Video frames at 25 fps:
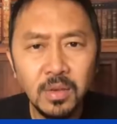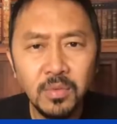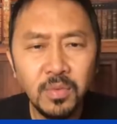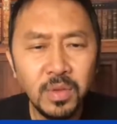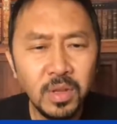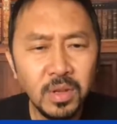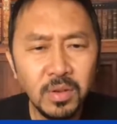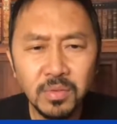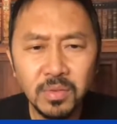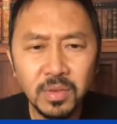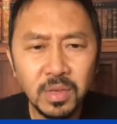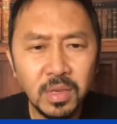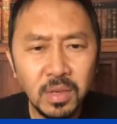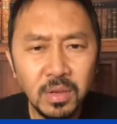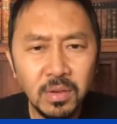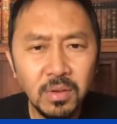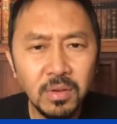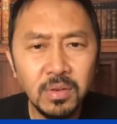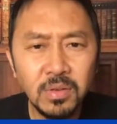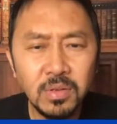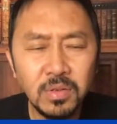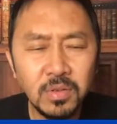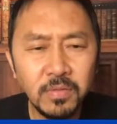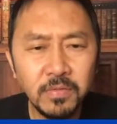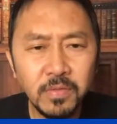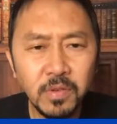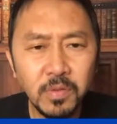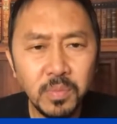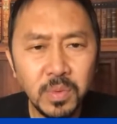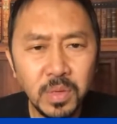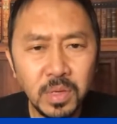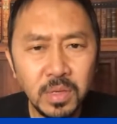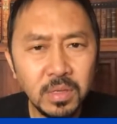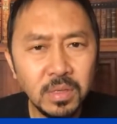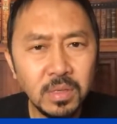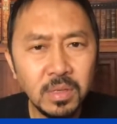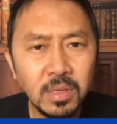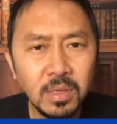We don't cure you of
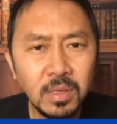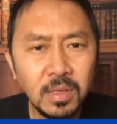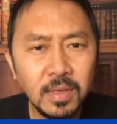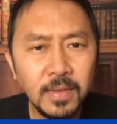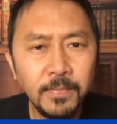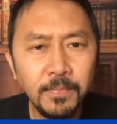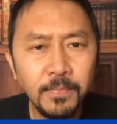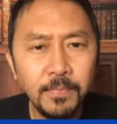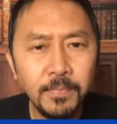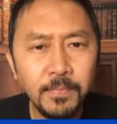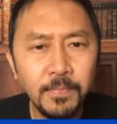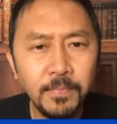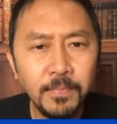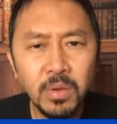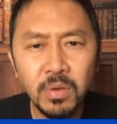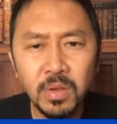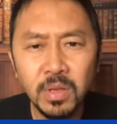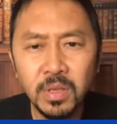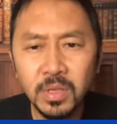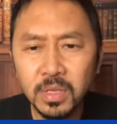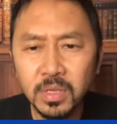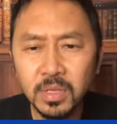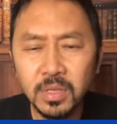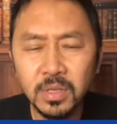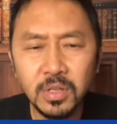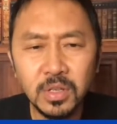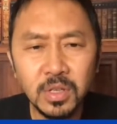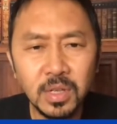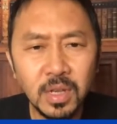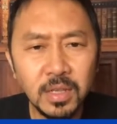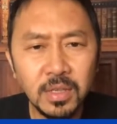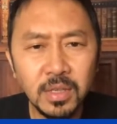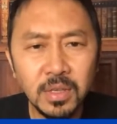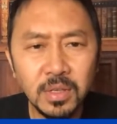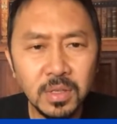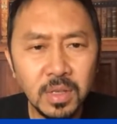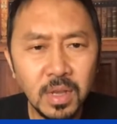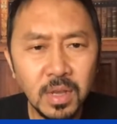obesity. Your insulin
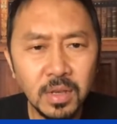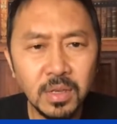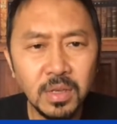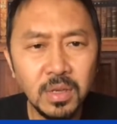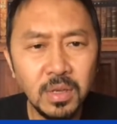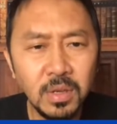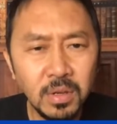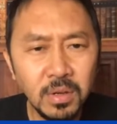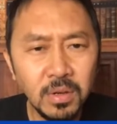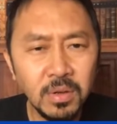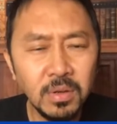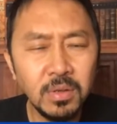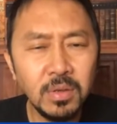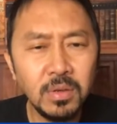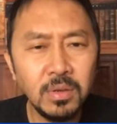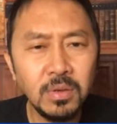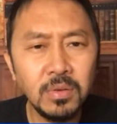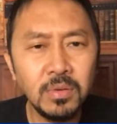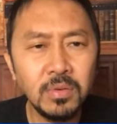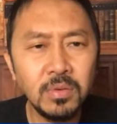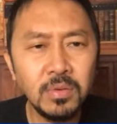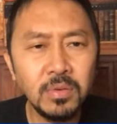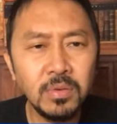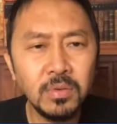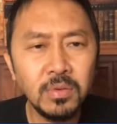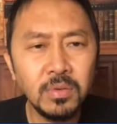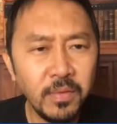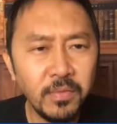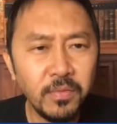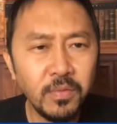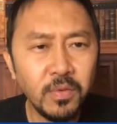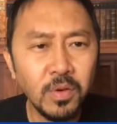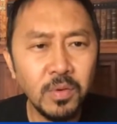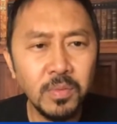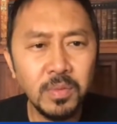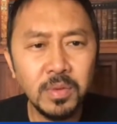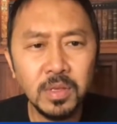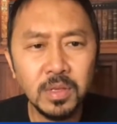shot does not cure you. Your
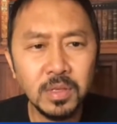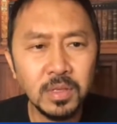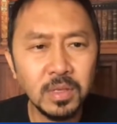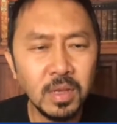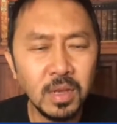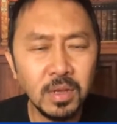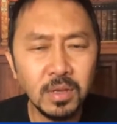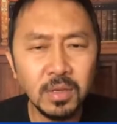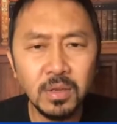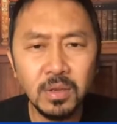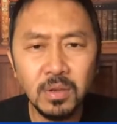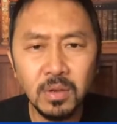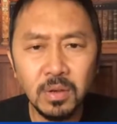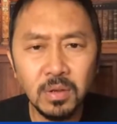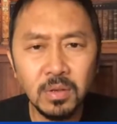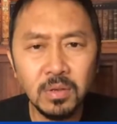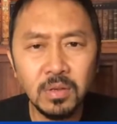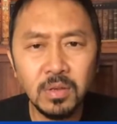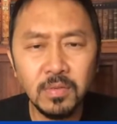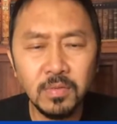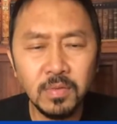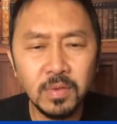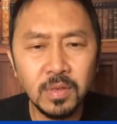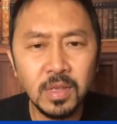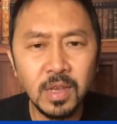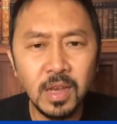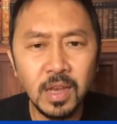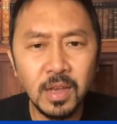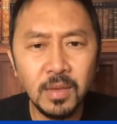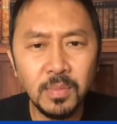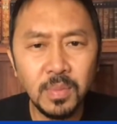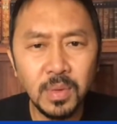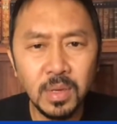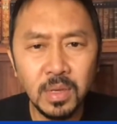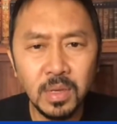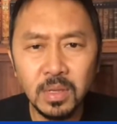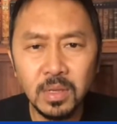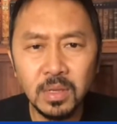metformin does not cure you of
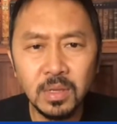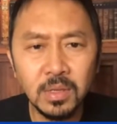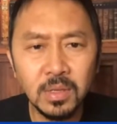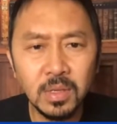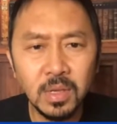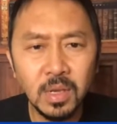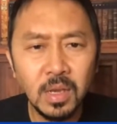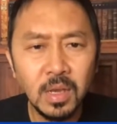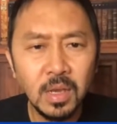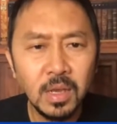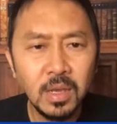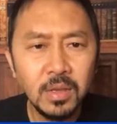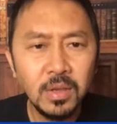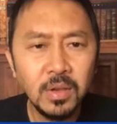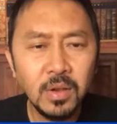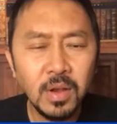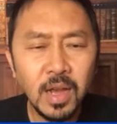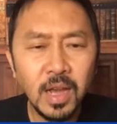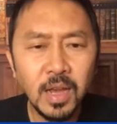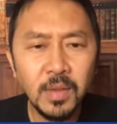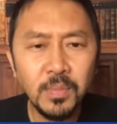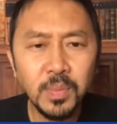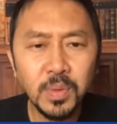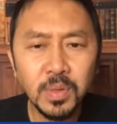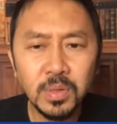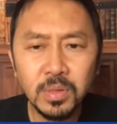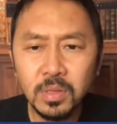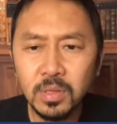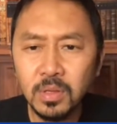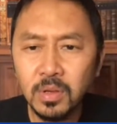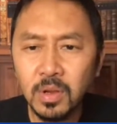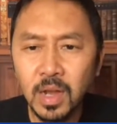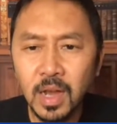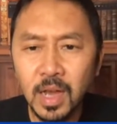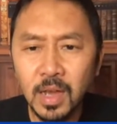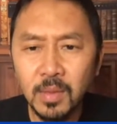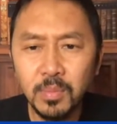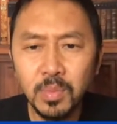diabetes. Your
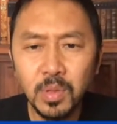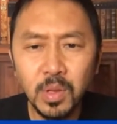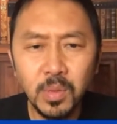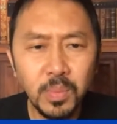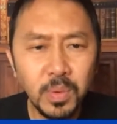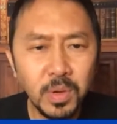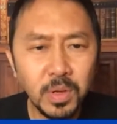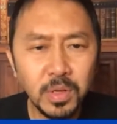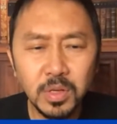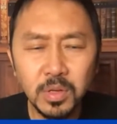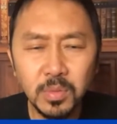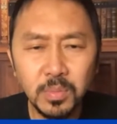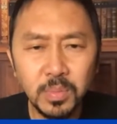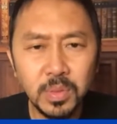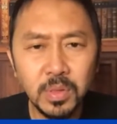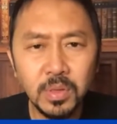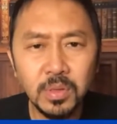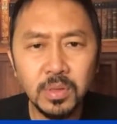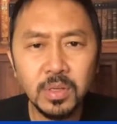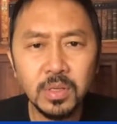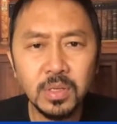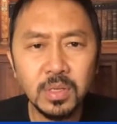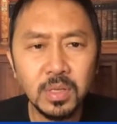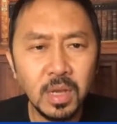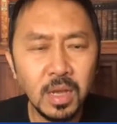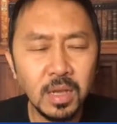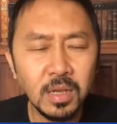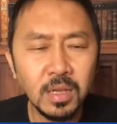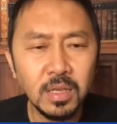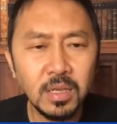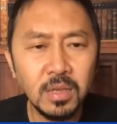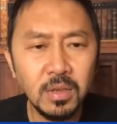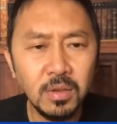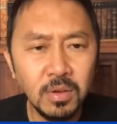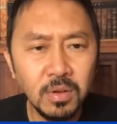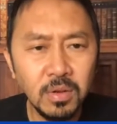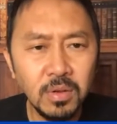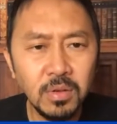high blood pressure pill does not
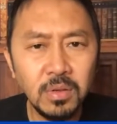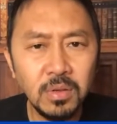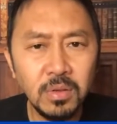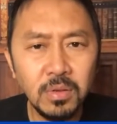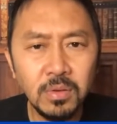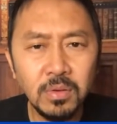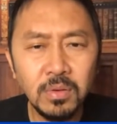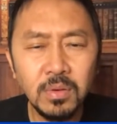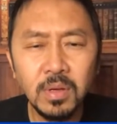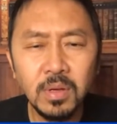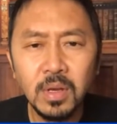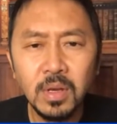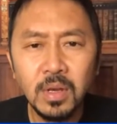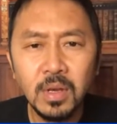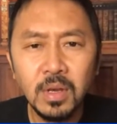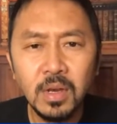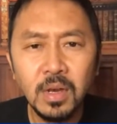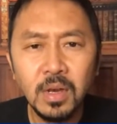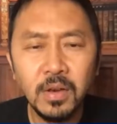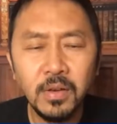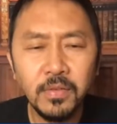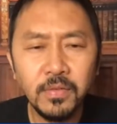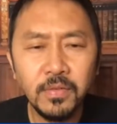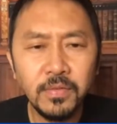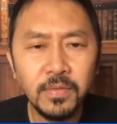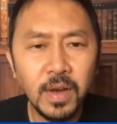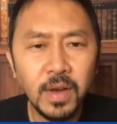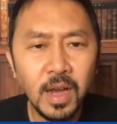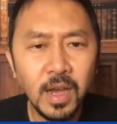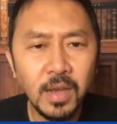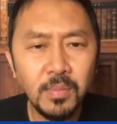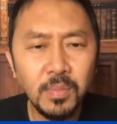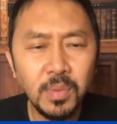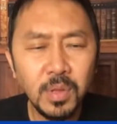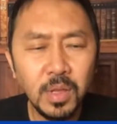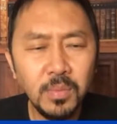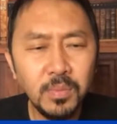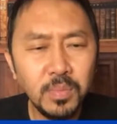cure you of
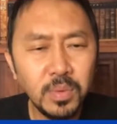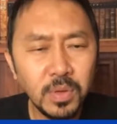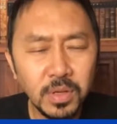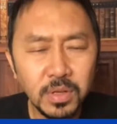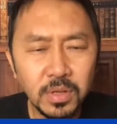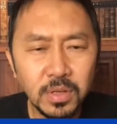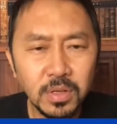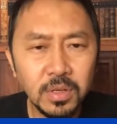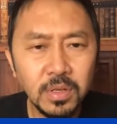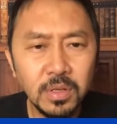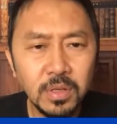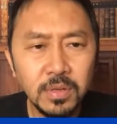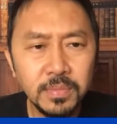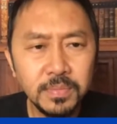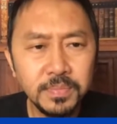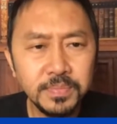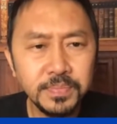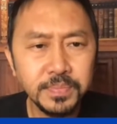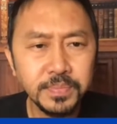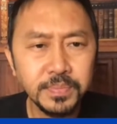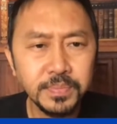high blood pressure.